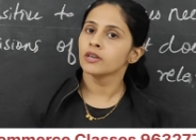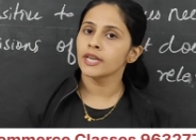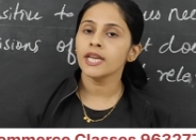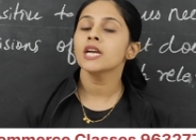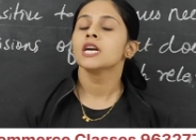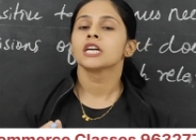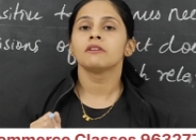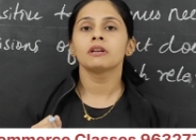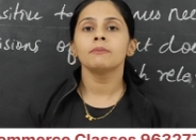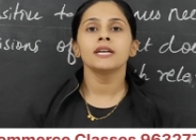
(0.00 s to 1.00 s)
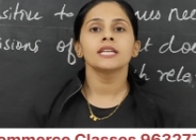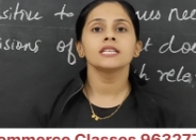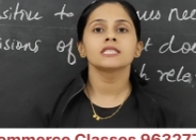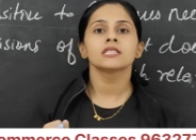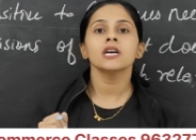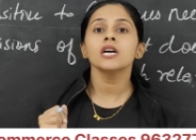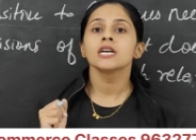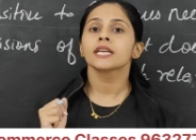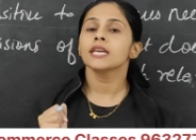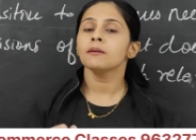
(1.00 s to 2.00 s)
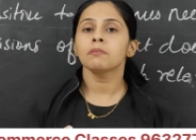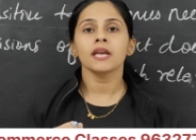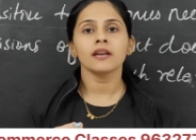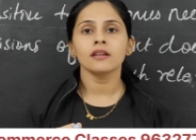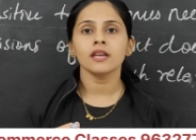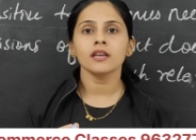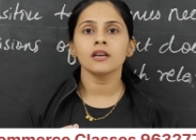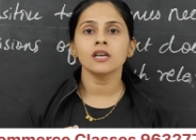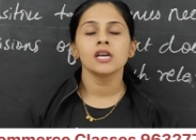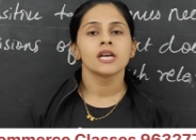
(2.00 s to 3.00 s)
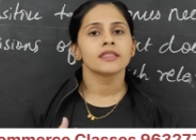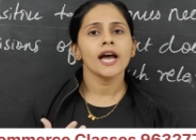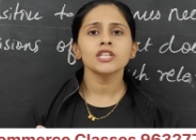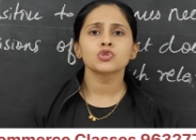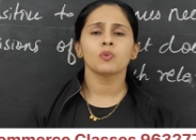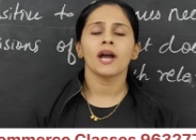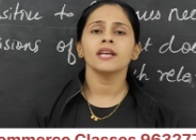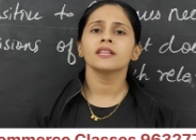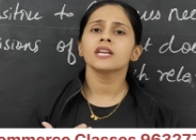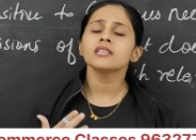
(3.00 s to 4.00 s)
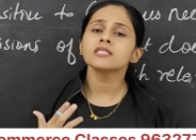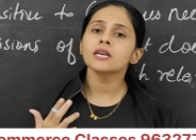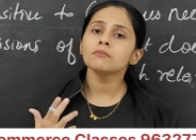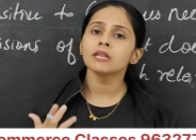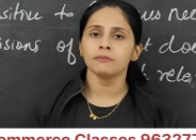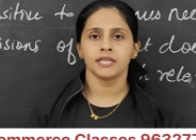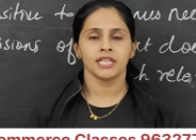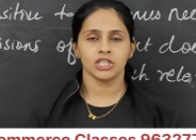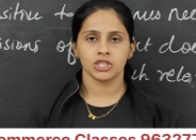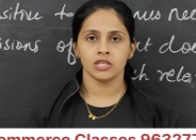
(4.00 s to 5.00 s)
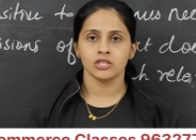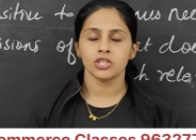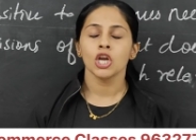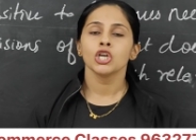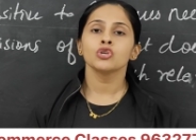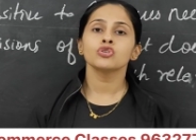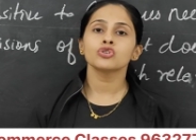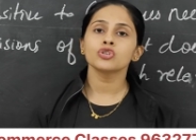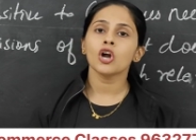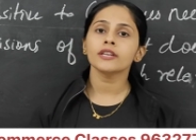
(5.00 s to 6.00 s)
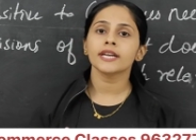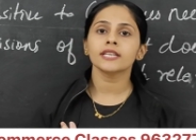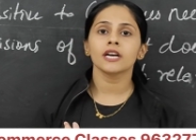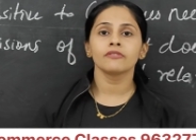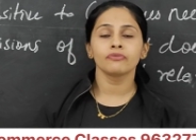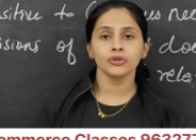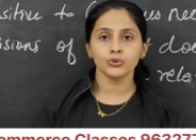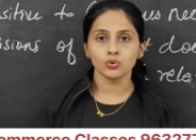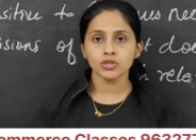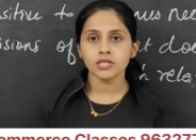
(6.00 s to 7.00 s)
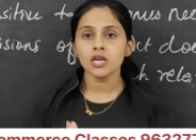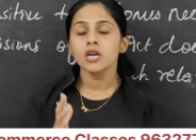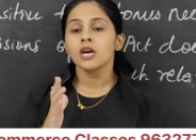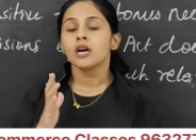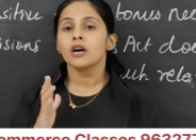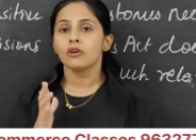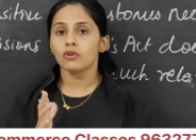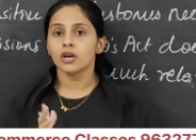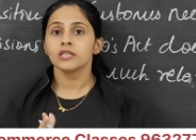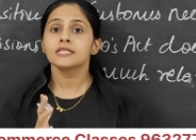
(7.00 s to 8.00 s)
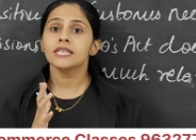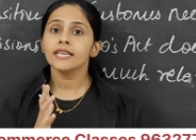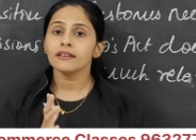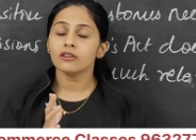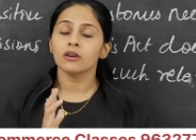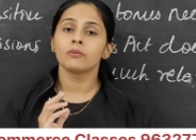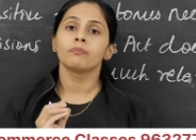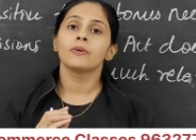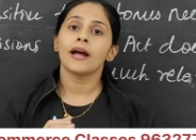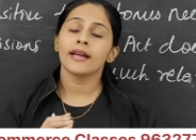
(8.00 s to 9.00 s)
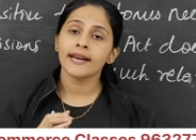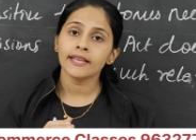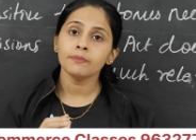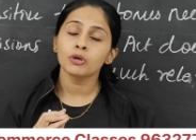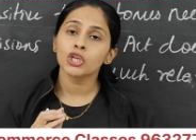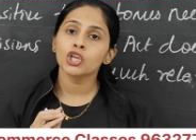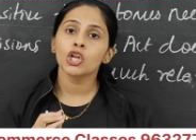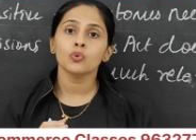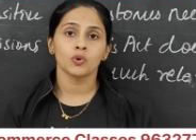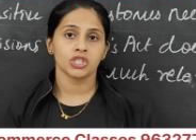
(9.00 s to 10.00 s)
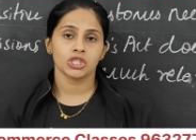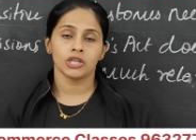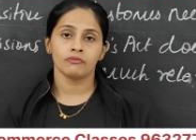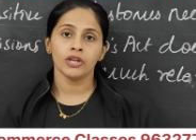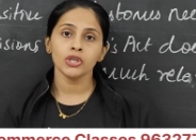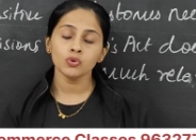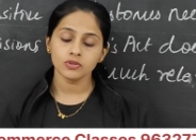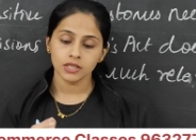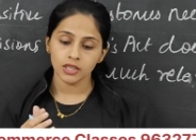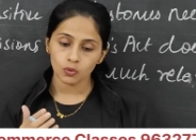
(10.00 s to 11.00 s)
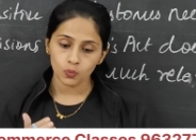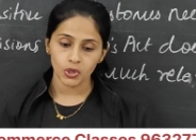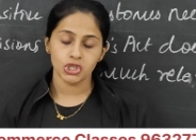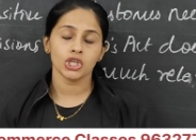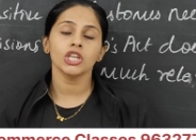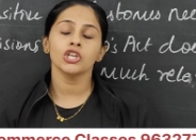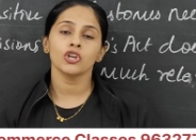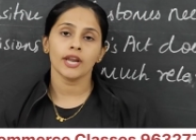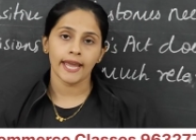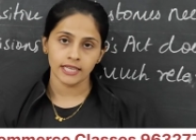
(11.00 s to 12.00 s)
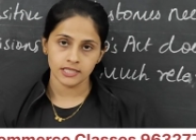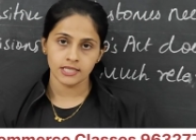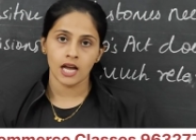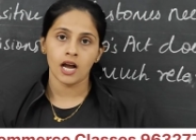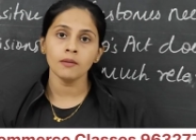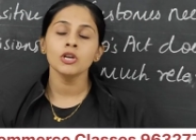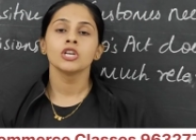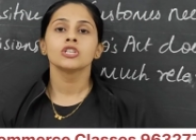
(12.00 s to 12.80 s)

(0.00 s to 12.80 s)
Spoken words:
Okay, government is the key player here. That's why there are some limitations. You should not get confused seeing at that particular question. When you see the question in your exam,